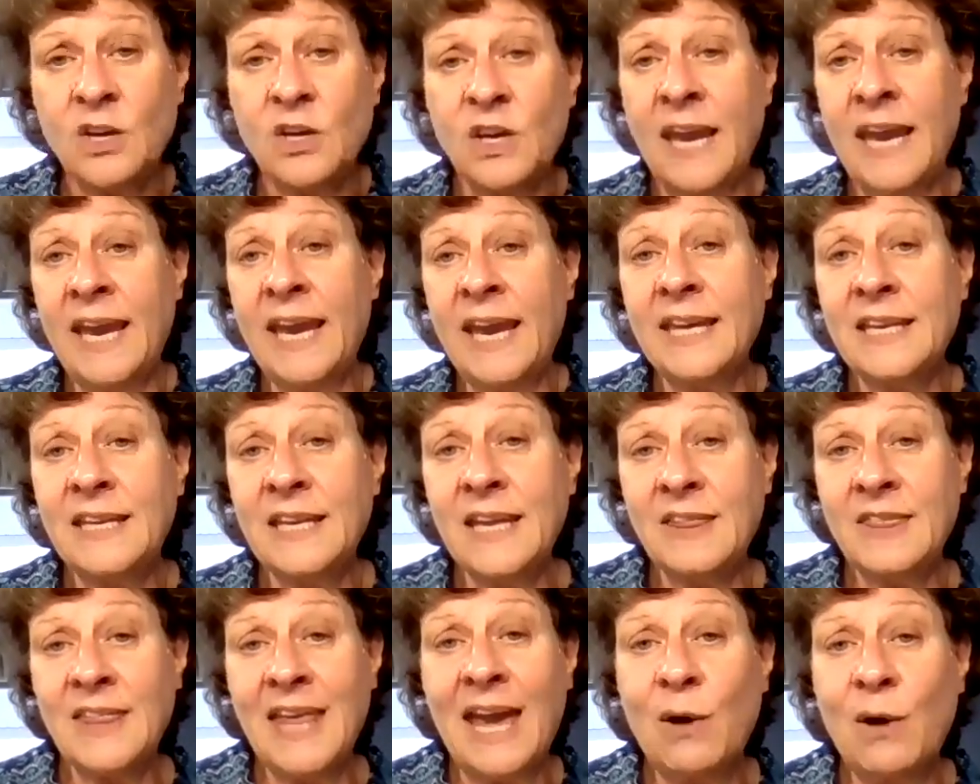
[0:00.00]

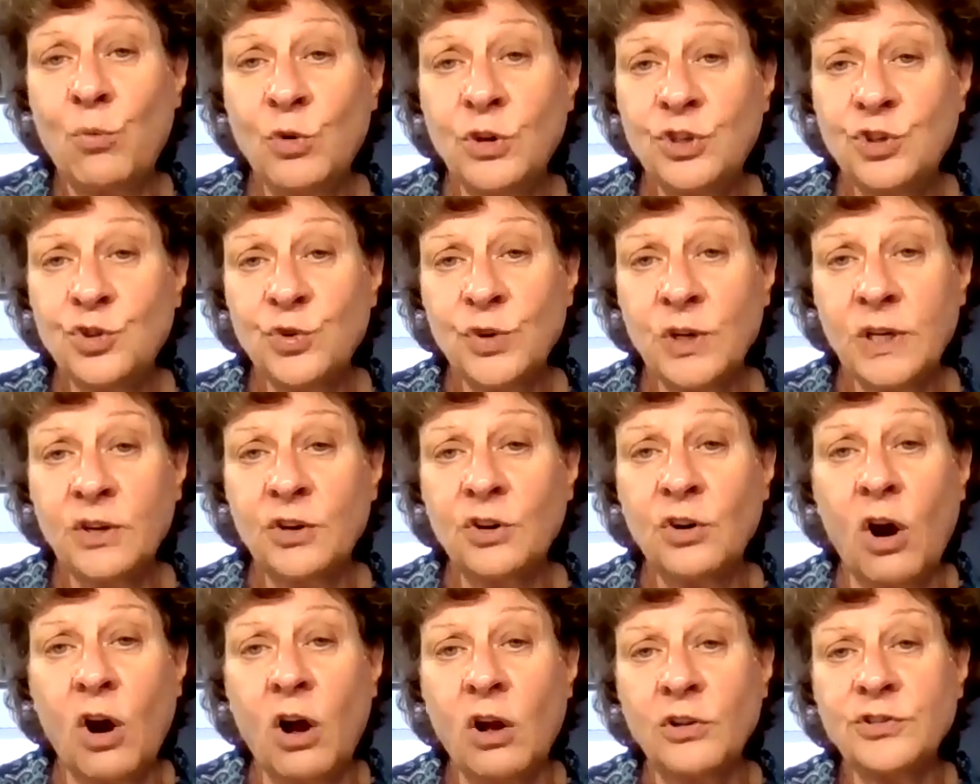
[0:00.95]
And that would
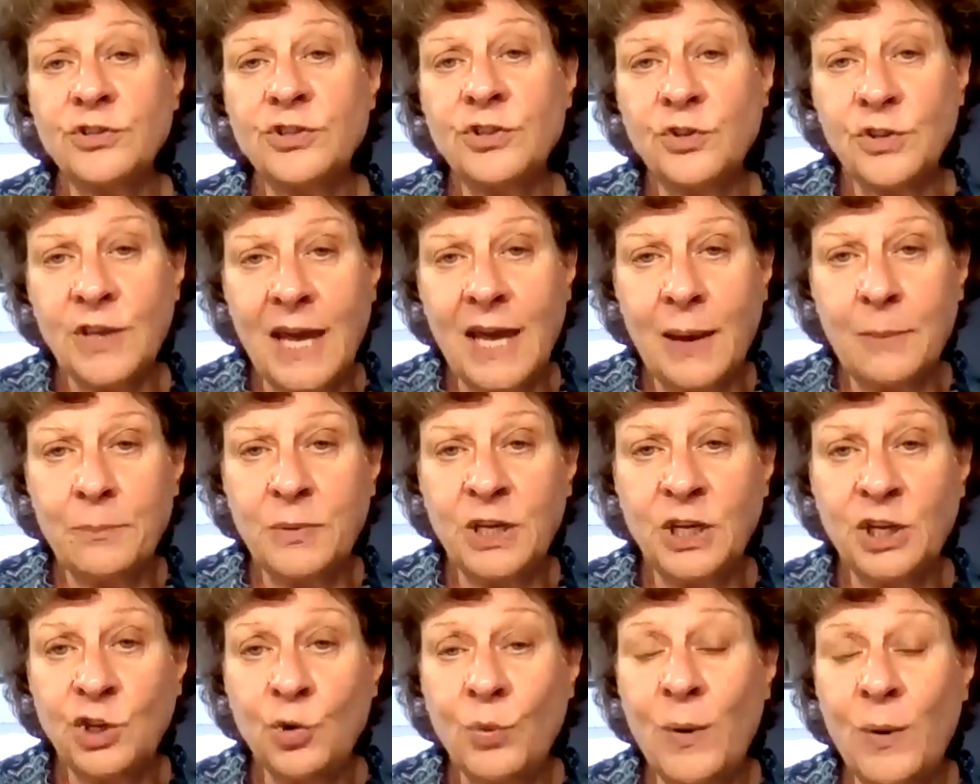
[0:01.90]
trigger also that
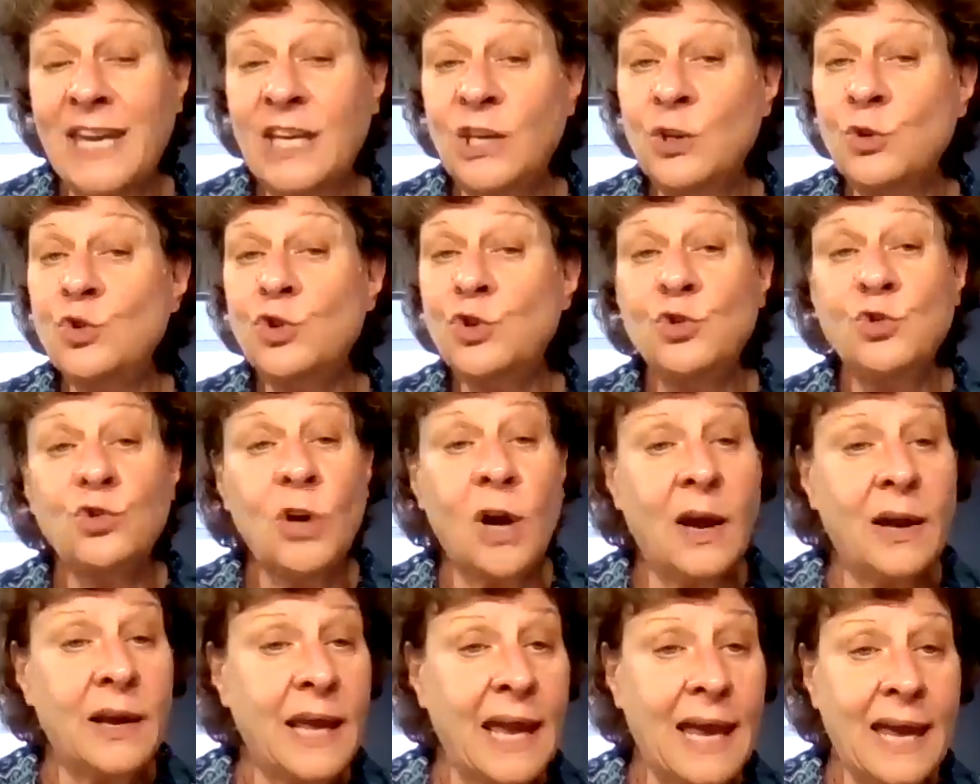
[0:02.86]
PUA. You do
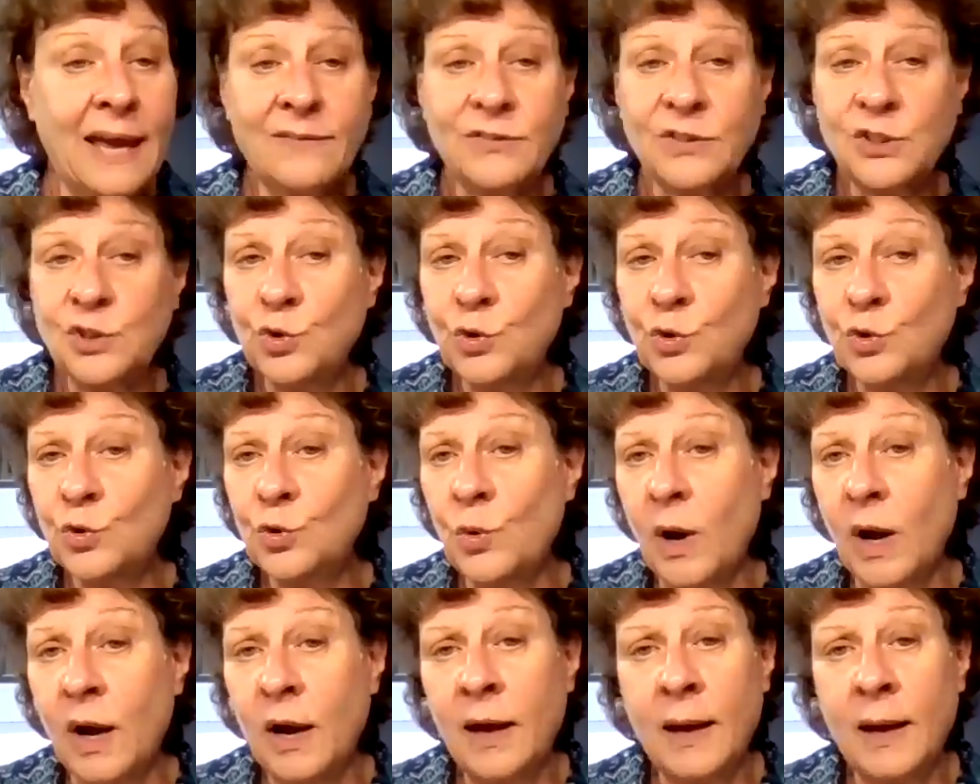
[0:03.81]
not have
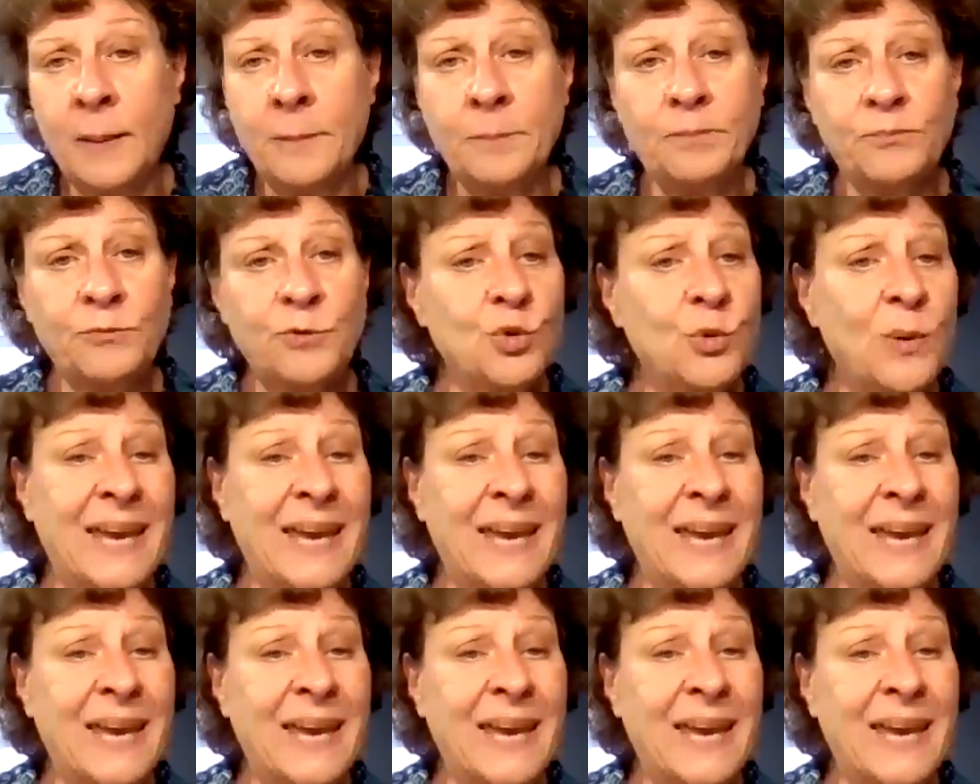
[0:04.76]
to do